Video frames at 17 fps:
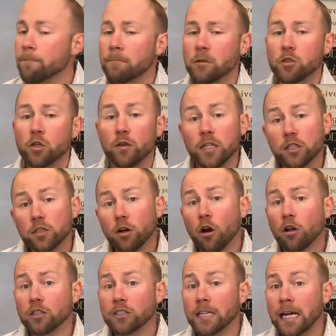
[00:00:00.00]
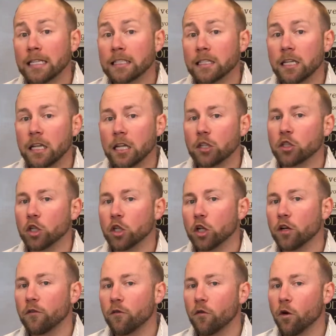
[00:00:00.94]
And so these are all signs to
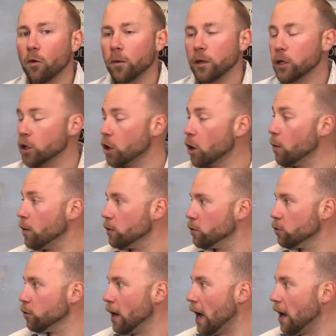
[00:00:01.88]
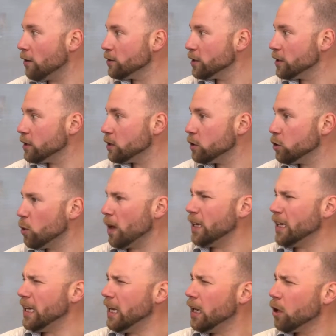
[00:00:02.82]
look for when you're going through houses. Do I
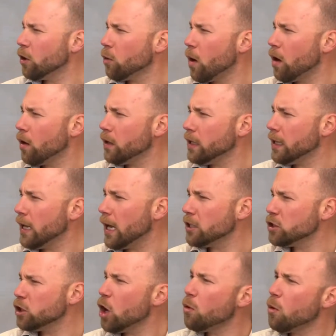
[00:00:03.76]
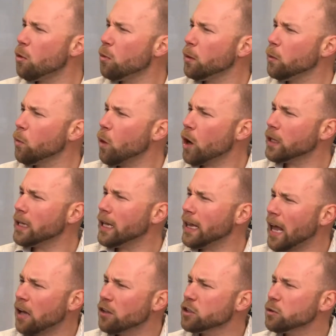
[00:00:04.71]
need an air quality test? Oh, when we walked in
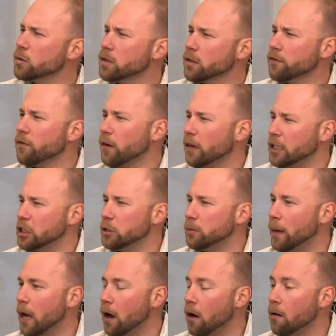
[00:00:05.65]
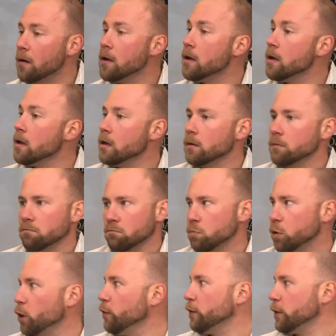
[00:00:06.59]
the house, there was a funny smell.
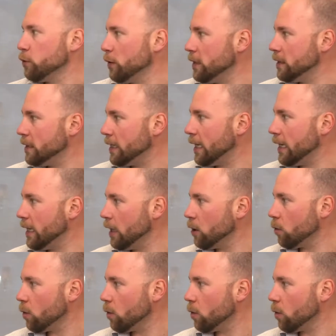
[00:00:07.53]
Perfect reason to get an air